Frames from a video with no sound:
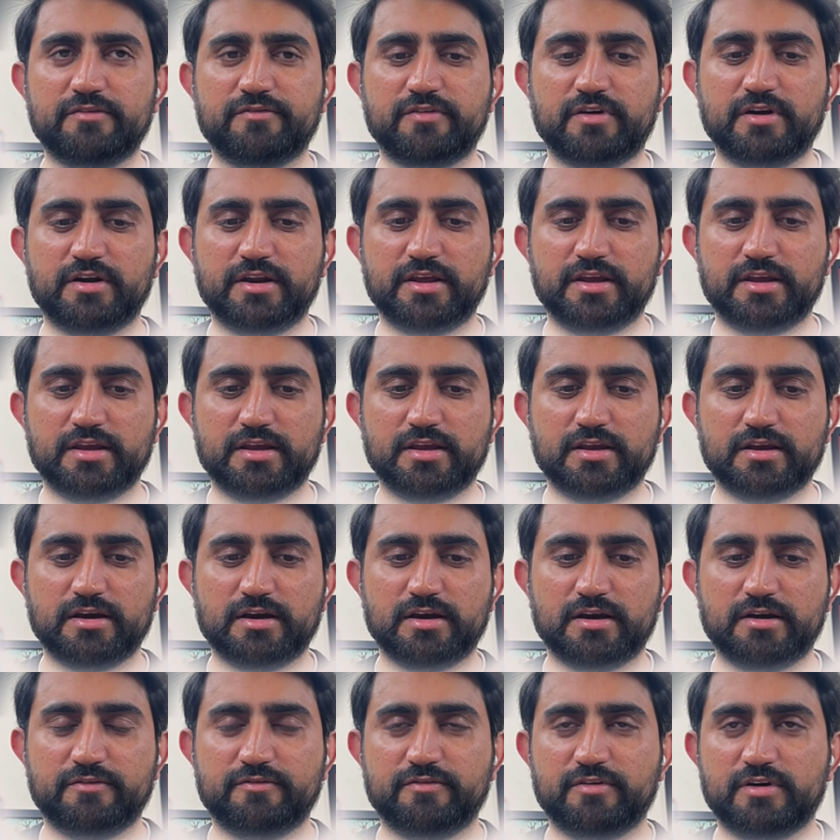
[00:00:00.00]
funding
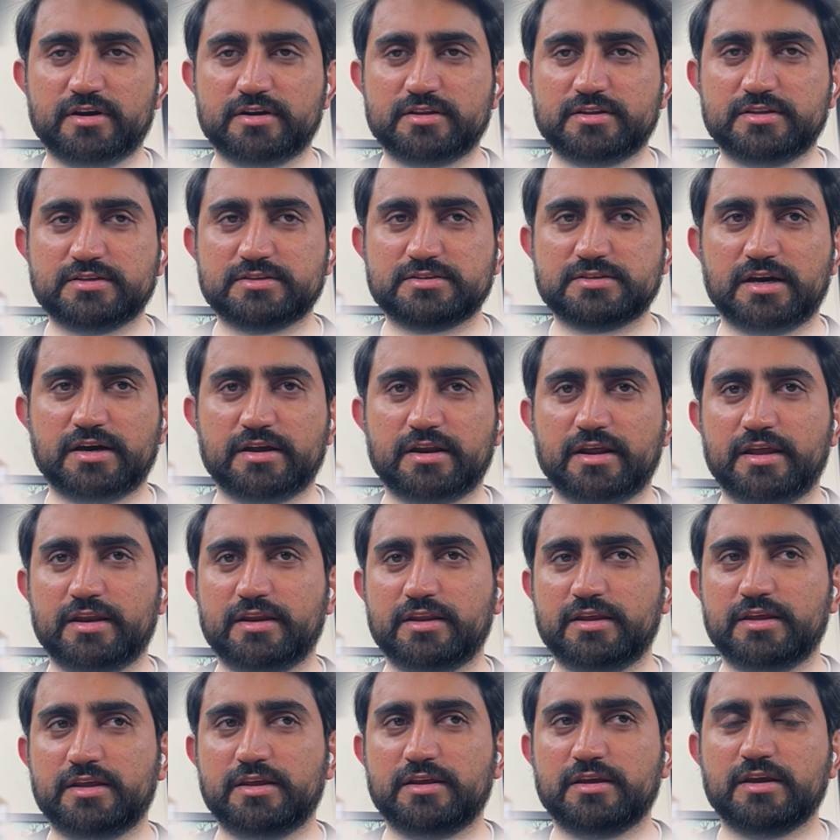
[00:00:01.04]
for this or
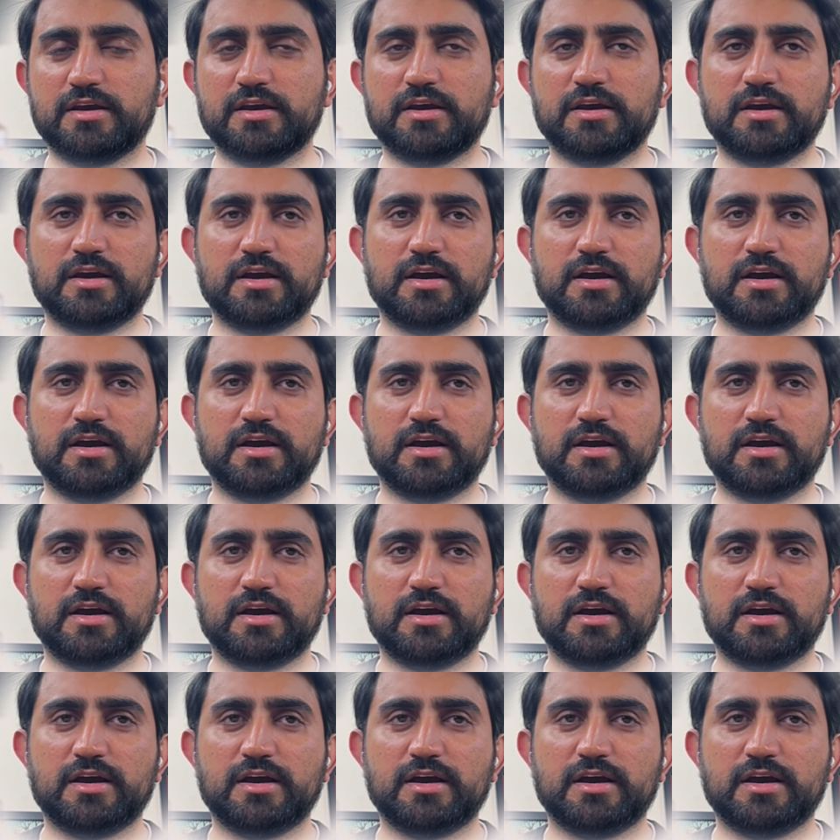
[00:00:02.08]
any